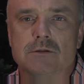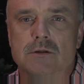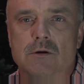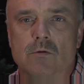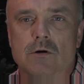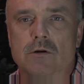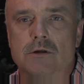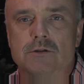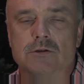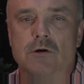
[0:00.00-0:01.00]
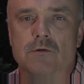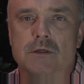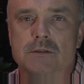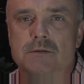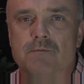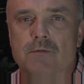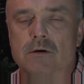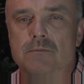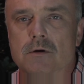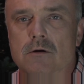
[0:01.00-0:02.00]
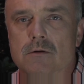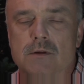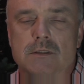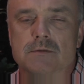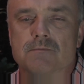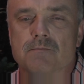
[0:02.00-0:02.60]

to the world and shown these films or these